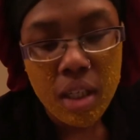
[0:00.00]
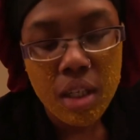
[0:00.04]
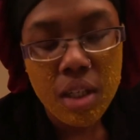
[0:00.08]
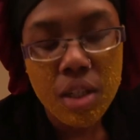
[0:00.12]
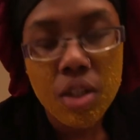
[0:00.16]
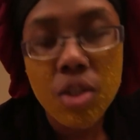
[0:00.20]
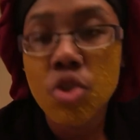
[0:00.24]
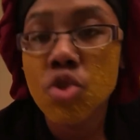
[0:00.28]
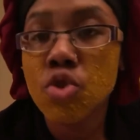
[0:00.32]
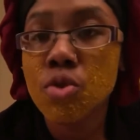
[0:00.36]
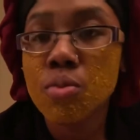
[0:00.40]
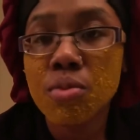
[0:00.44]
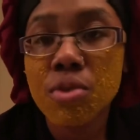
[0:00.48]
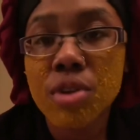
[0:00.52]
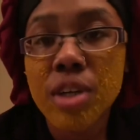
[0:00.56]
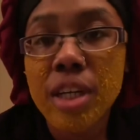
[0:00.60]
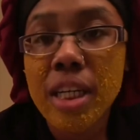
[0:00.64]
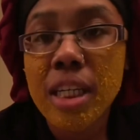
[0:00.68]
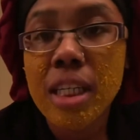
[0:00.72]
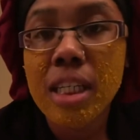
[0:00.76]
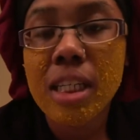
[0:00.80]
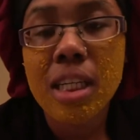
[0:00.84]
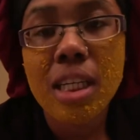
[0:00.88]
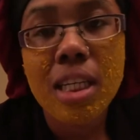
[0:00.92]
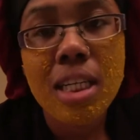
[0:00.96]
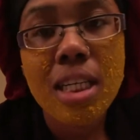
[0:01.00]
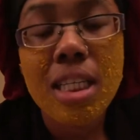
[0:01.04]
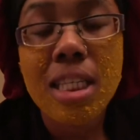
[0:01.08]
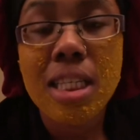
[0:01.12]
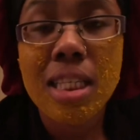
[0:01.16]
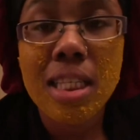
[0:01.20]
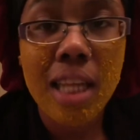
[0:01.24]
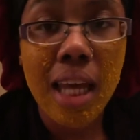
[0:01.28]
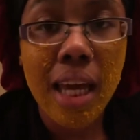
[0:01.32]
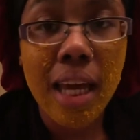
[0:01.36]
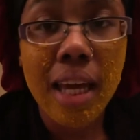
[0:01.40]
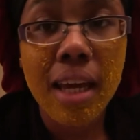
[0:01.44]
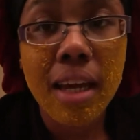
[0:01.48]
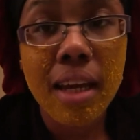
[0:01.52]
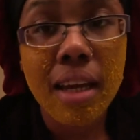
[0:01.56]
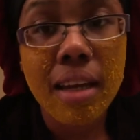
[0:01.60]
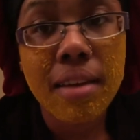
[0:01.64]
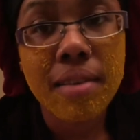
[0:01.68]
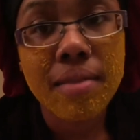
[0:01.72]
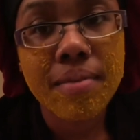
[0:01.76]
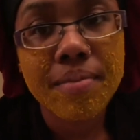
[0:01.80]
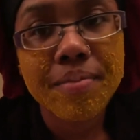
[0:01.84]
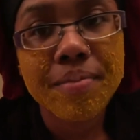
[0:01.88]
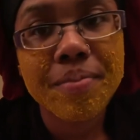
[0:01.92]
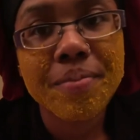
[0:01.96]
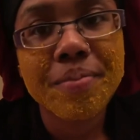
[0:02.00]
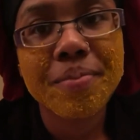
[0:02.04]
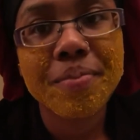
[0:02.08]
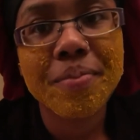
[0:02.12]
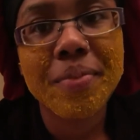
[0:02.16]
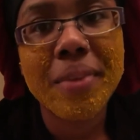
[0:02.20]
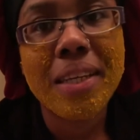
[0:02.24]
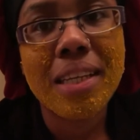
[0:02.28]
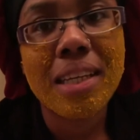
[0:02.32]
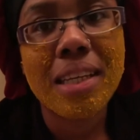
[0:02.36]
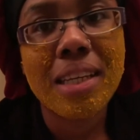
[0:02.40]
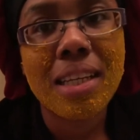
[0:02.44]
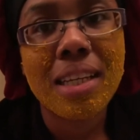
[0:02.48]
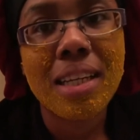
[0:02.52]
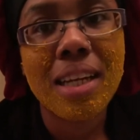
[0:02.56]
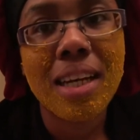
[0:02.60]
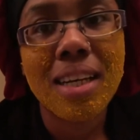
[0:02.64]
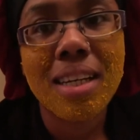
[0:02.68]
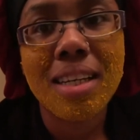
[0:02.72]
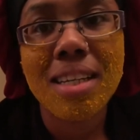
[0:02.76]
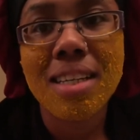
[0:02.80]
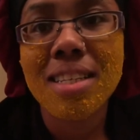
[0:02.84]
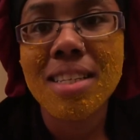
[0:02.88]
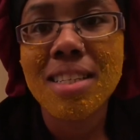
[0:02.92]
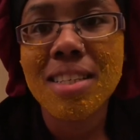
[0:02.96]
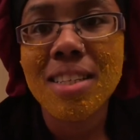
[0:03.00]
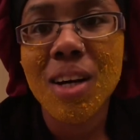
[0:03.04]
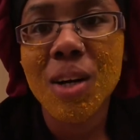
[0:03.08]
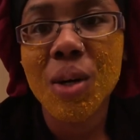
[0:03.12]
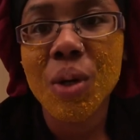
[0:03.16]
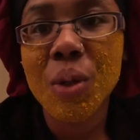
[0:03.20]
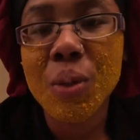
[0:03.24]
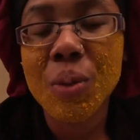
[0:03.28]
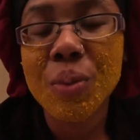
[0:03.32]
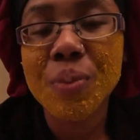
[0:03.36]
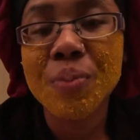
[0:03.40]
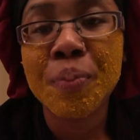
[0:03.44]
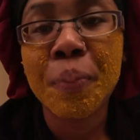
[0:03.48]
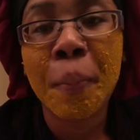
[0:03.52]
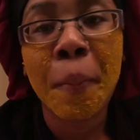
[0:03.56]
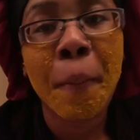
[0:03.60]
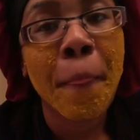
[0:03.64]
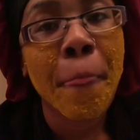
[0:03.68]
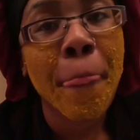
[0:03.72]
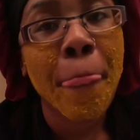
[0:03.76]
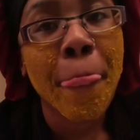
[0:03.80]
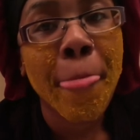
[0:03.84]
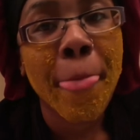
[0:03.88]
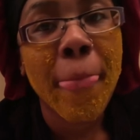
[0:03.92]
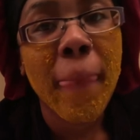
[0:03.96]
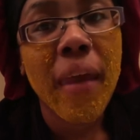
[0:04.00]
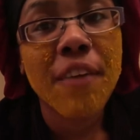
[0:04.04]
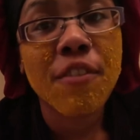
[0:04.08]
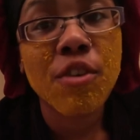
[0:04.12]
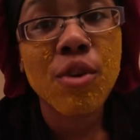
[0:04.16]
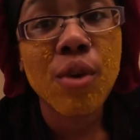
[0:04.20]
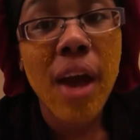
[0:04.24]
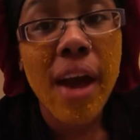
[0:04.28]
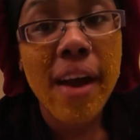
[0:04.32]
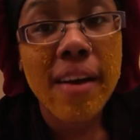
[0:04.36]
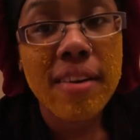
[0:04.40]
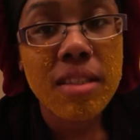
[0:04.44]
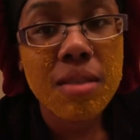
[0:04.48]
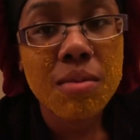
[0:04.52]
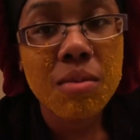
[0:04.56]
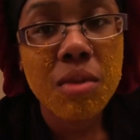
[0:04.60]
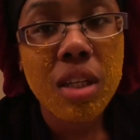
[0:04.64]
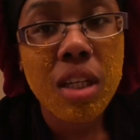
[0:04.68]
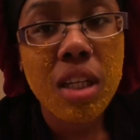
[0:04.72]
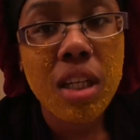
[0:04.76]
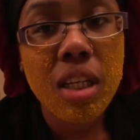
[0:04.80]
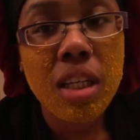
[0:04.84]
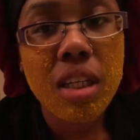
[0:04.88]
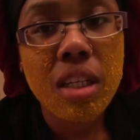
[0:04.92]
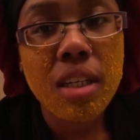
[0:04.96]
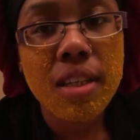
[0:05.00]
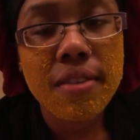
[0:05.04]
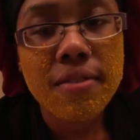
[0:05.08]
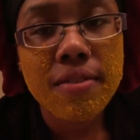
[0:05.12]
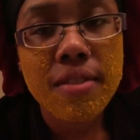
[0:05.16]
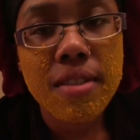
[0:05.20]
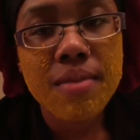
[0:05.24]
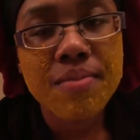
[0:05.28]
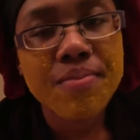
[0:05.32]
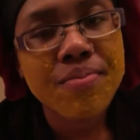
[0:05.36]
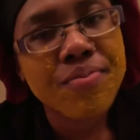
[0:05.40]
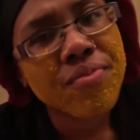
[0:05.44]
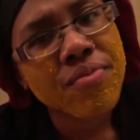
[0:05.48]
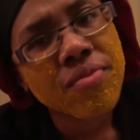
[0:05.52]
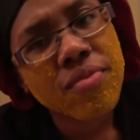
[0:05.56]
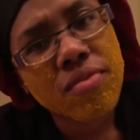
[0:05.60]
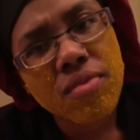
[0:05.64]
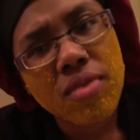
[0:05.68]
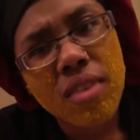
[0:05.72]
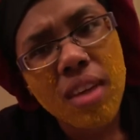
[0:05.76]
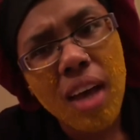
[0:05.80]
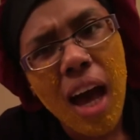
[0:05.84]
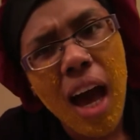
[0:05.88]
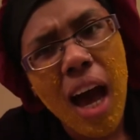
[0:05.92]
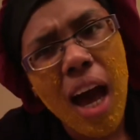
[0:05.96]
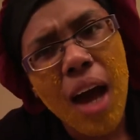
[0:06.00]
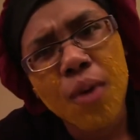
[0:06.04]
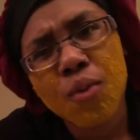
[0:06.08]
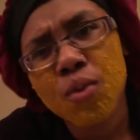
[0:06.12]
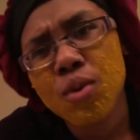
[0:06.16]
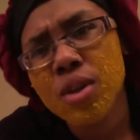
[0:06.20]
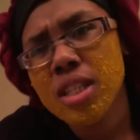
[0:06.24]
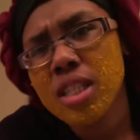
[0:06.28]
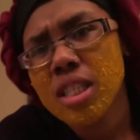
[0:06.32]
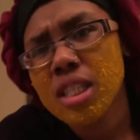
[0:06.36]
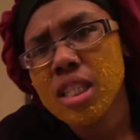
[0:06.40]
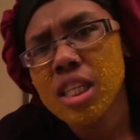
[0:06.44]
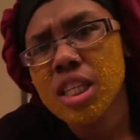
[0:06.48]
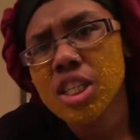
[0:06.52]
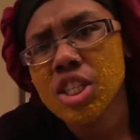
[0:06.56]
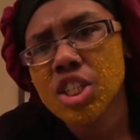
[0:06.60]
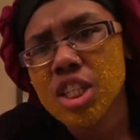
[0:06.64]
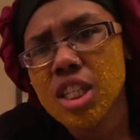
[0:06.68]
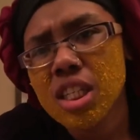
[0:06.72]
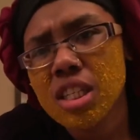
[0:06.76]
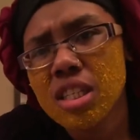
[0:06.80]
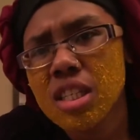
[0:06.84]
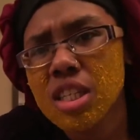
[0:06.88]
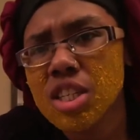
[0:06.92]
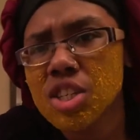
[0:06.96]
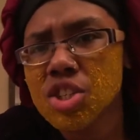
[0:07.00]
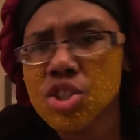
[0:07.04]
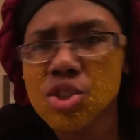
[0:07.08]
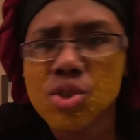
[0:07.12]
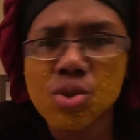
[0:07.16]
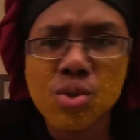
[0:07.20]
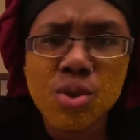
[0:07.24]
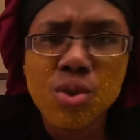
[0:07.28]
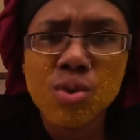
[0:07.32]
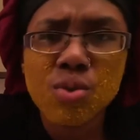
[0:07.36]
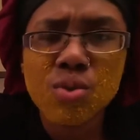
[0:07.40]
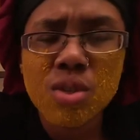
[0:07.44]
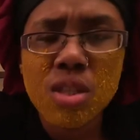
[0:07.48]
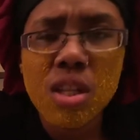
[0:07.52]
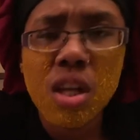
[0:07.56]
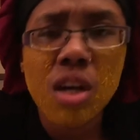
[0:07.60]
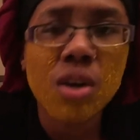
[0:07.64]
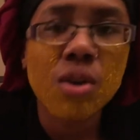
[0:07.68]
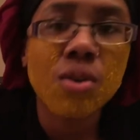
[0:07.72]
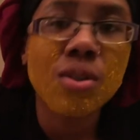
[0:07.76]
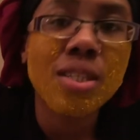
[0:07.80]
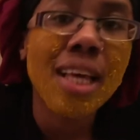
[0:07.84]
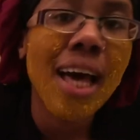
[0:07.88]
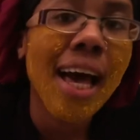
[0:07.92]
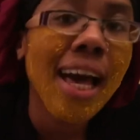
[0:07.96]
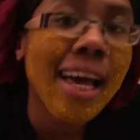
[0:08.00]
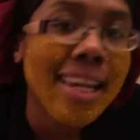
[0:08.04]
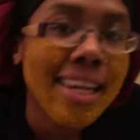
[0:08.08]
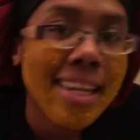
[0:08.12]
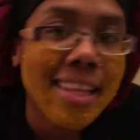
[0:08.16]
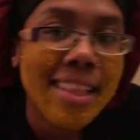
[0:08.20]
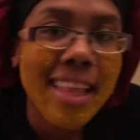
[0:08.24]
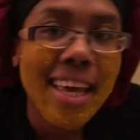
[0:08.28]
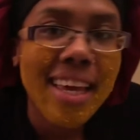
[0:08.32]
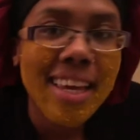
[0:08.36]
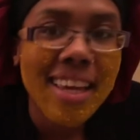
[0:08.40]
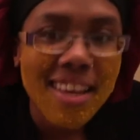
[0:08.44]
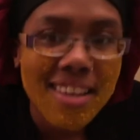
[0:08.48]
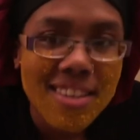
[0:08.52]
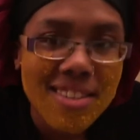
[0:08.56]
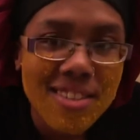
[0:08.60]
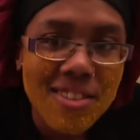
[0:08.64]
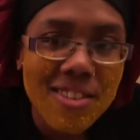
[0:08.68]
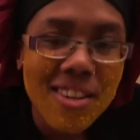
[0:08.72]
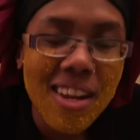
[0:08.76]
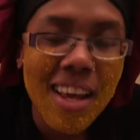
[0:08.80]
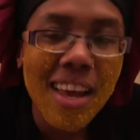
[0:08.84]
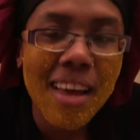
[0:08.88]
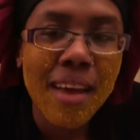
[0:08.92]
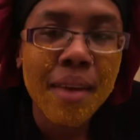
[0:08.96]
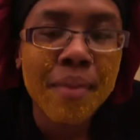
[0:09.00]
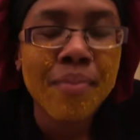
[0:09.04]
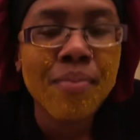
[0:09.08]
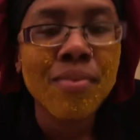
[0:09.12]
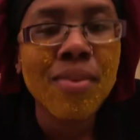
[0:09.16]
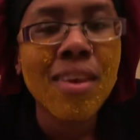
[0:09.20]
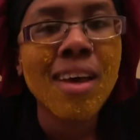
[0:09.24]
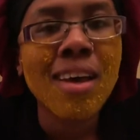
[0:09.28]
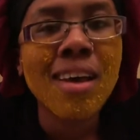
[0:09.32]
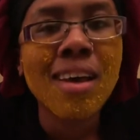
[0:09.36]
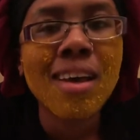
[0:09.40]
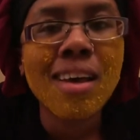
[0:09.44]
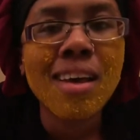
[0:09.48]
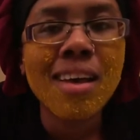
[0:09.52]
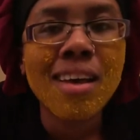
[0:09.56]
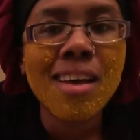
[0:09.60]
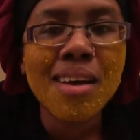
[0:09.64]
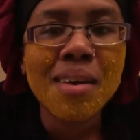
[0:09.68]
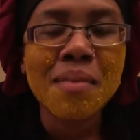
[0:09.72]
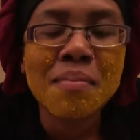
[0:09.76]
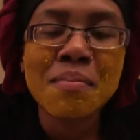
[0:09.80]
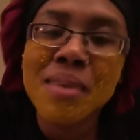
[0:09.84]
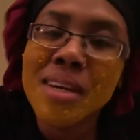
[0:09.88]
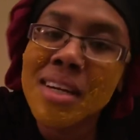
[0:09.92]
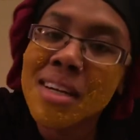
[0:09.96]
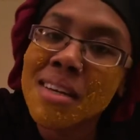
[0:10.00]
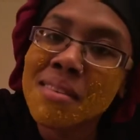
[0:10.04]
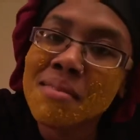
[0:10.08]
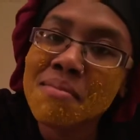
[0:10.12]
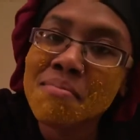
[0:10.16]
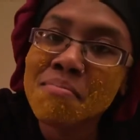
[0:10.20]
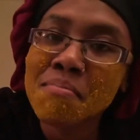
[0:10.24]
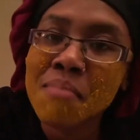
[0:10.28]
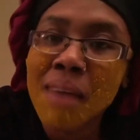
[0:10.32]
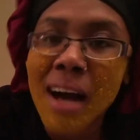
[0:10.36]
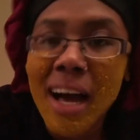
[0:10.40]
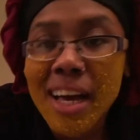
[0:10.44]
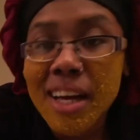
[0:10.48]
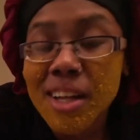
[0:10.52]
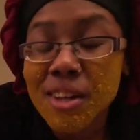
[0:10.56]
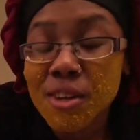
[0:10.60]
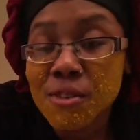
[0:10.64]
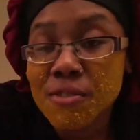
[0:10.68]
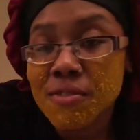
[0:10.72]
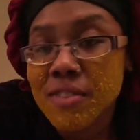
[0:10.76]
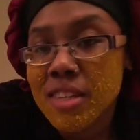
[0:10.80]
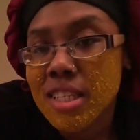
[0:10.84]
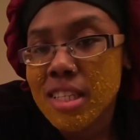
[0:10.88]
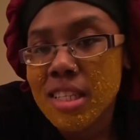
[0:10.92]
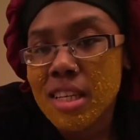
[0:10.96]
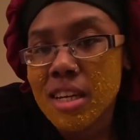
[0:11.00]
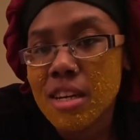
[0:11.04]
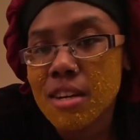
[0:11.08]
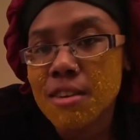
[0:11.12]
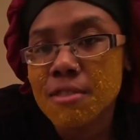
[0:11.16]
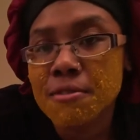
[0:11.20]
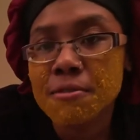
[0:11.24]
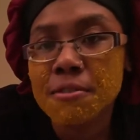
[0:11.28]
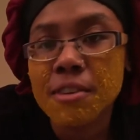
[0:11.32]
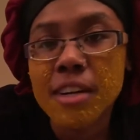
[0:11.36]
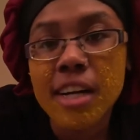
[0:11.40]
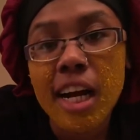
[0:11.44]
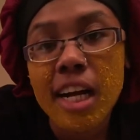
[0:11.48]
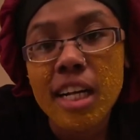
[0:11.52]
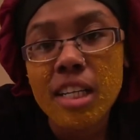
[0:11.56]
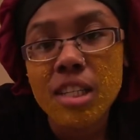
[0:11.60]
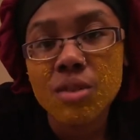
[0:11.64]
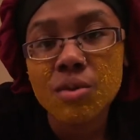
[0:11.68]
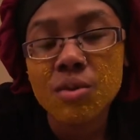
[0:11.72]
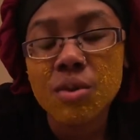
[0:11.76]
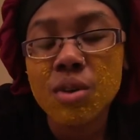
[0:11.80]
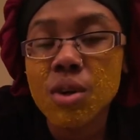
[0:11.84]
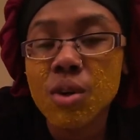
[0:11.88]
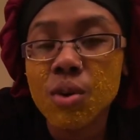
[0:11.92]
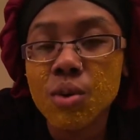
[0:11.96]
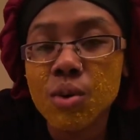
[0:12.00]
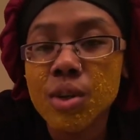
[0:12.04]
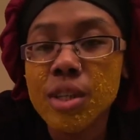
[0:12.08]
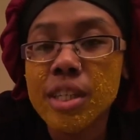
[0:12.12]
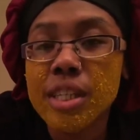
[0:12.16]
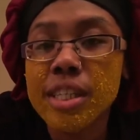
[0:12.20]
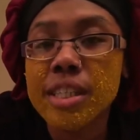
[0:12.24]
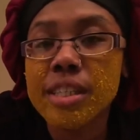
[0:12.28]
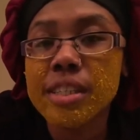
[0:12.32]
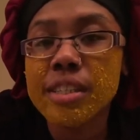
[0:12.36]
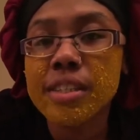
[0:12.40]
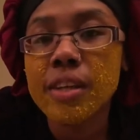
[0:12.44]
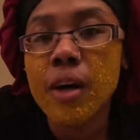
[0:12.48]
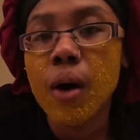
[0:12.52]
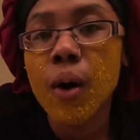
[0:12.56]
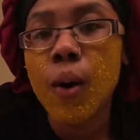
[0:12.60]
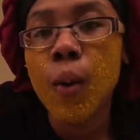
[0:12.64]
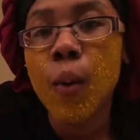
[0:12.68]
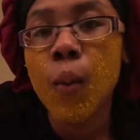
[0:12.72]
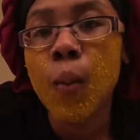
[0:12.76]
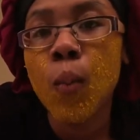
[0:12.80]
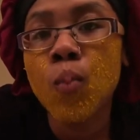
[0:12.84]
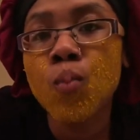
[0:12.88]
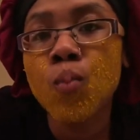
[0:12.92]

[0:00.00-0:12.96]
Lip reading: turmeric does stain. It does. So if you have some gloves, I would suggest that you use those. I had did that yesterday, but my goofy self forgot to record, so.